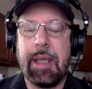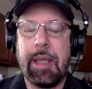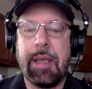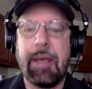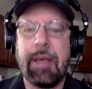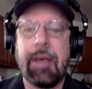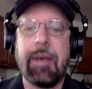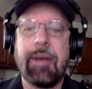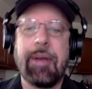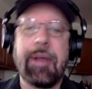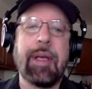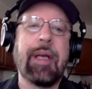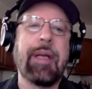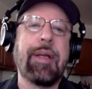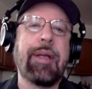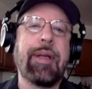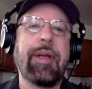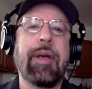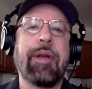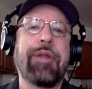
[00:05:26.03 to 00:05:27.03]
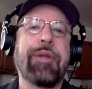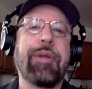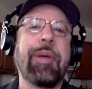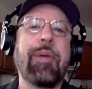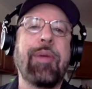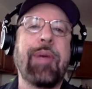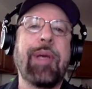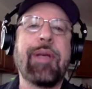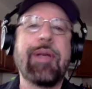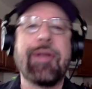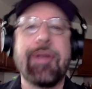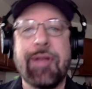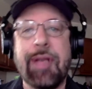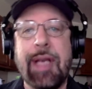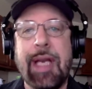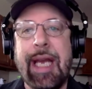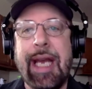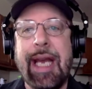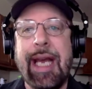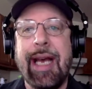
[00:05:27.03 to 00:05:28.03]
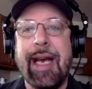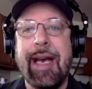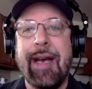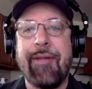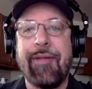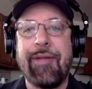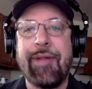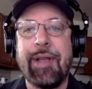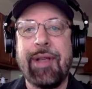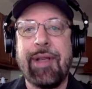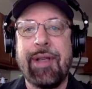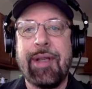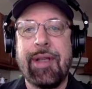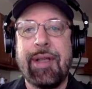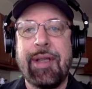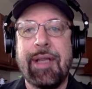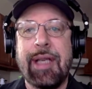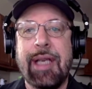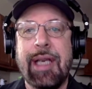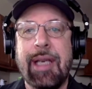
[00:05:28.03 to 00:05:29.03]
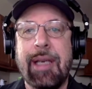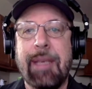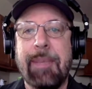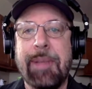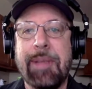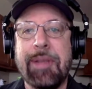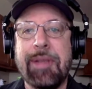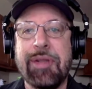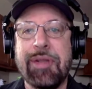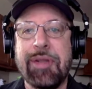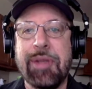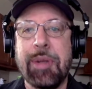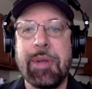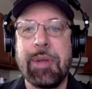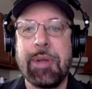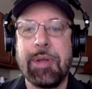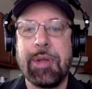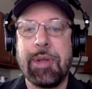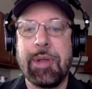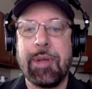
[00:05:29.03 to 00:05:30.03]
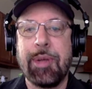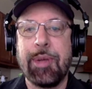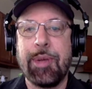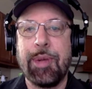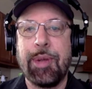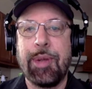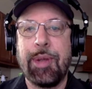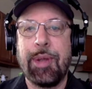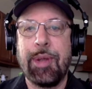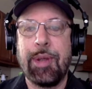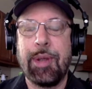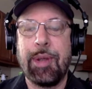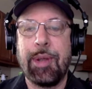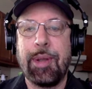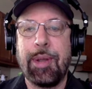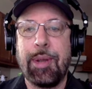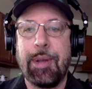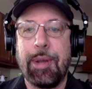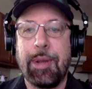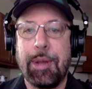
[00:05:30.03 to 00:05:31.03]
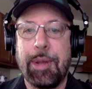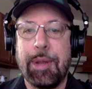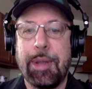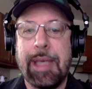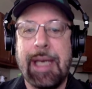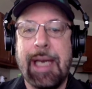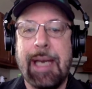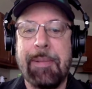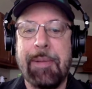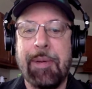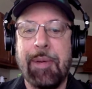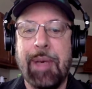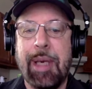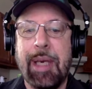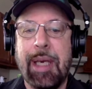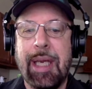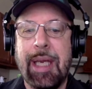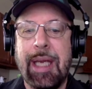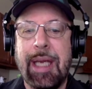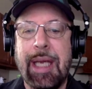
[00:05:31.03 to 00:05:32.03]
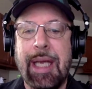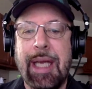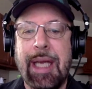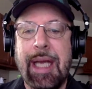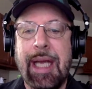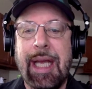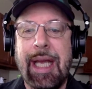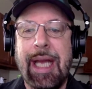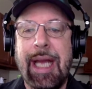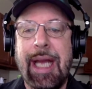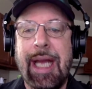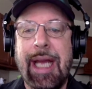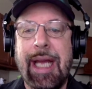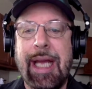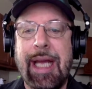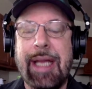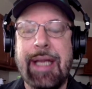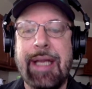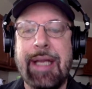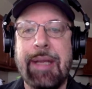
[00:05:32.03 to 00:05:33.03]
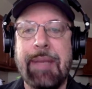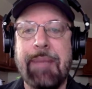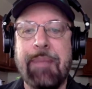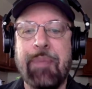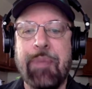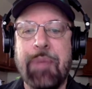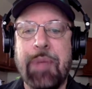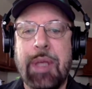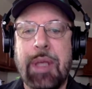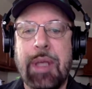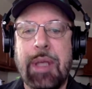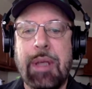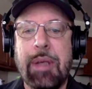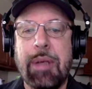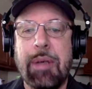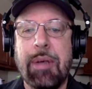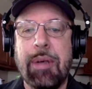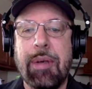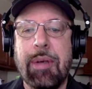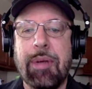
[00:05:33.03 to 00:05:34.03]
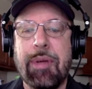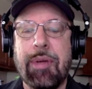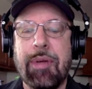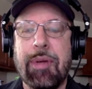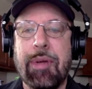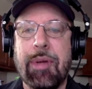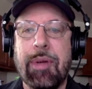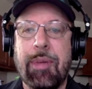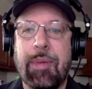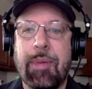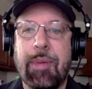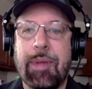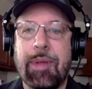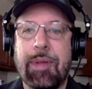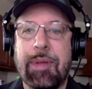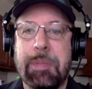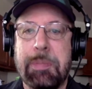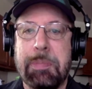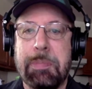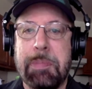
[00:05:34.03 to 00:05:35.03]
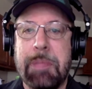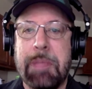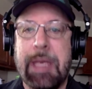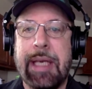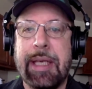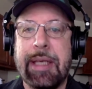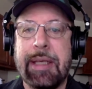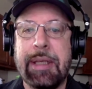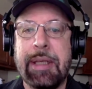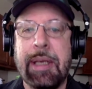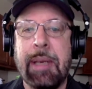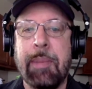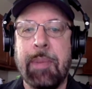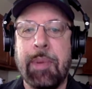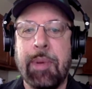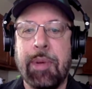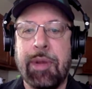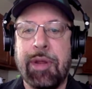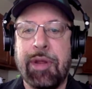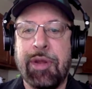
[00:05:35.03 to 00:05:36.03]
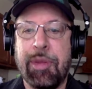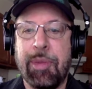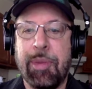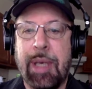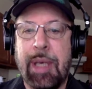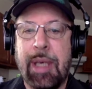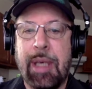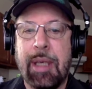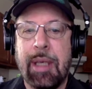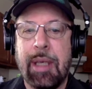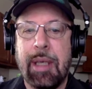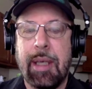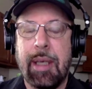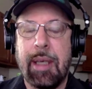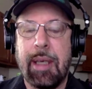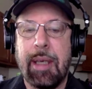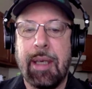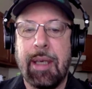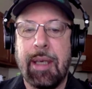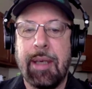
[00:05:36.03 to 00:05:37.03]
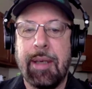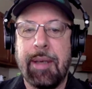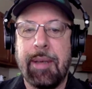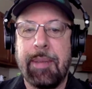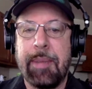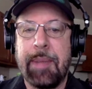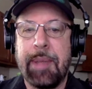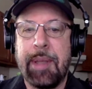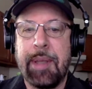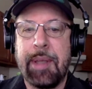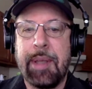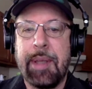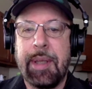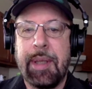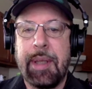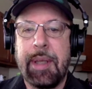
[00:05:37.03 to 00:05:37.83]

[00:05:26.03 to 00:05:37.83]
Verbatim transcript: there, there are three reasons I have that a business owner should learn copywriting, and yours was like number three. Um,